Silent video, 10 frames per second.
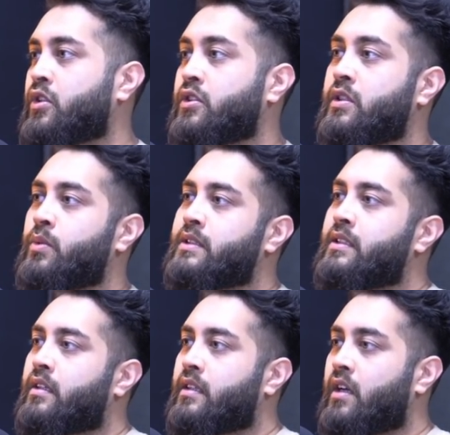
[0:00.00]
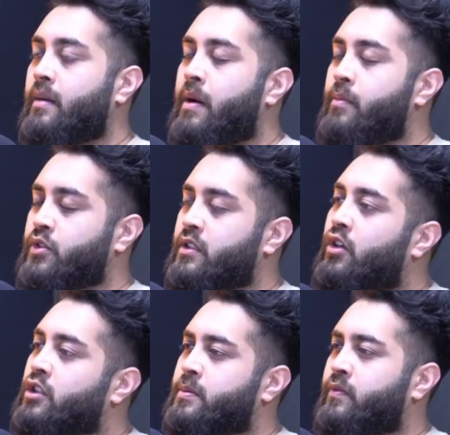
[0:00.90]
Because she was in the, her mum was in the
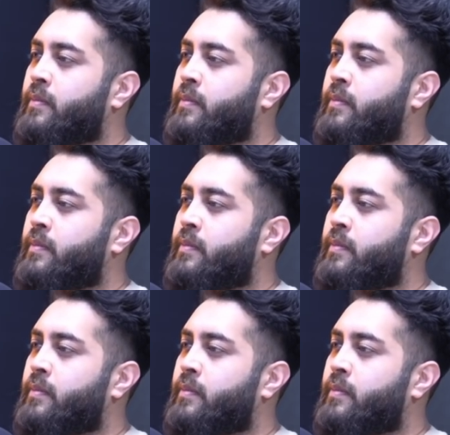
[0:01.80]
hospital